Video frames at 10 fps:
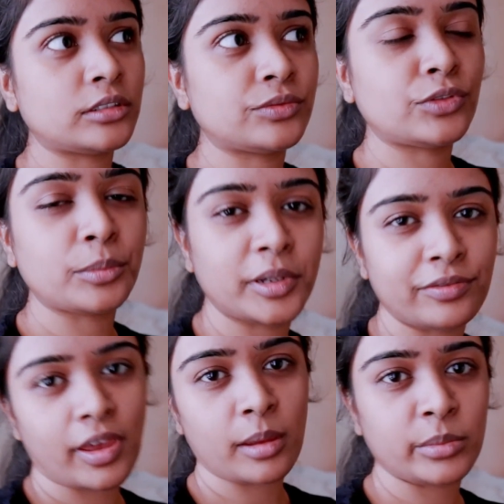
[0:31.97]
for my
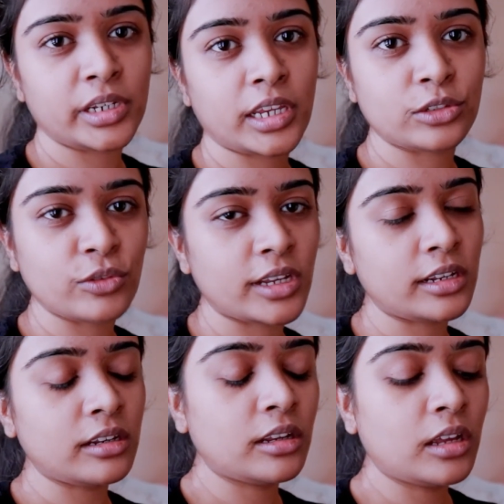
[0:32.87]
family as
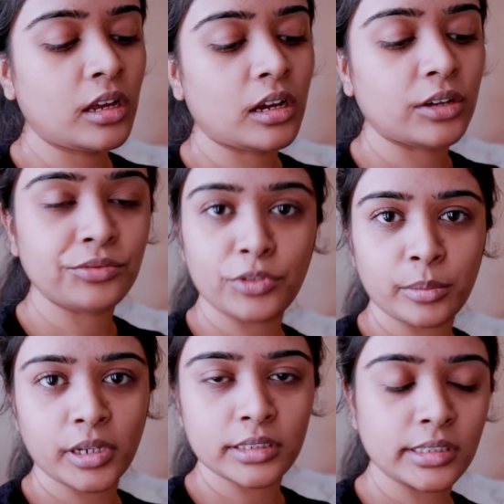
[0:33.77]
well and for
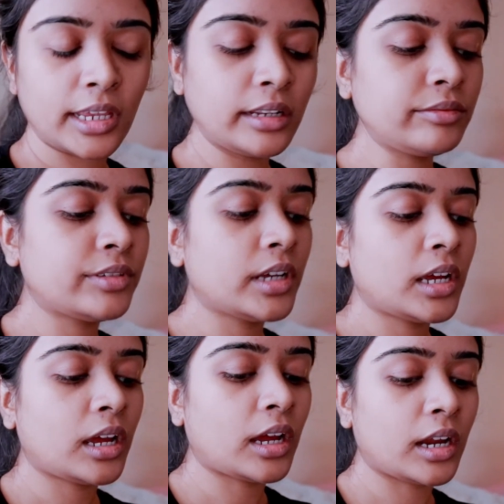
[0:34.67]
myself.
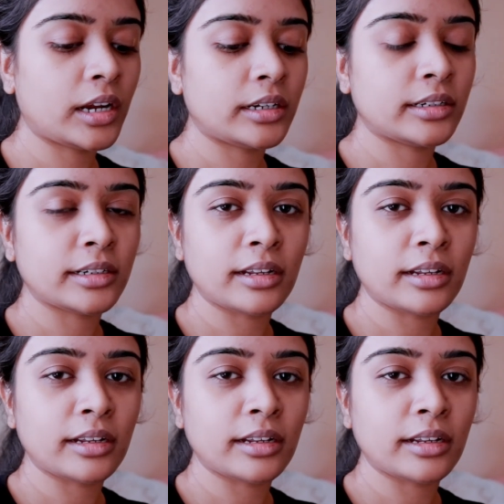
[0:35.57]
And